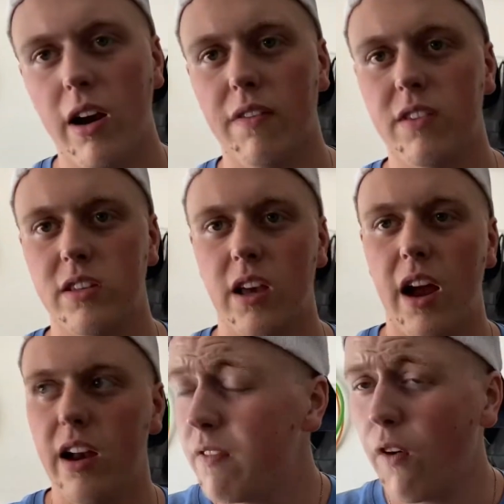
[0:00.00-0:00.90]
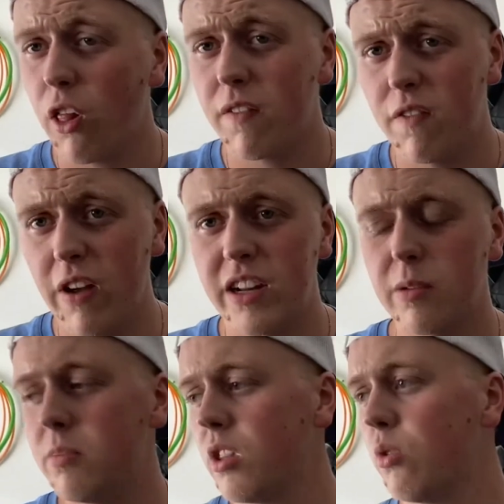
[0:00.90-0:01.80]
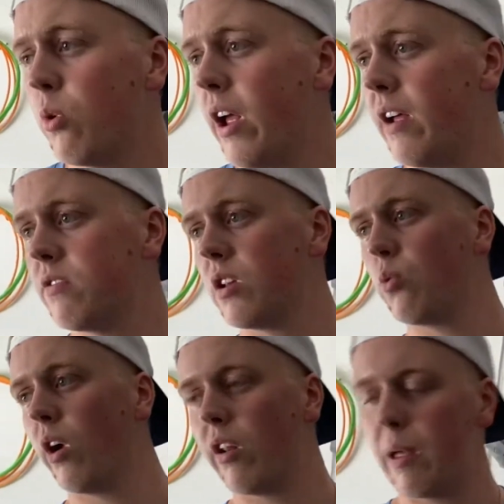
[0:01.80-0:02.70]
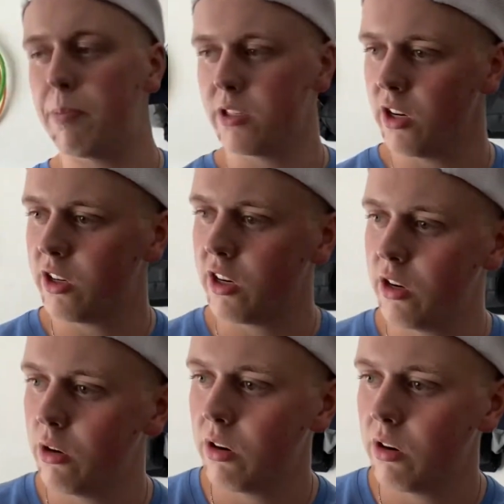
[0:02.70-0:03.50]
off the side and falling victim to the waves and where they position you,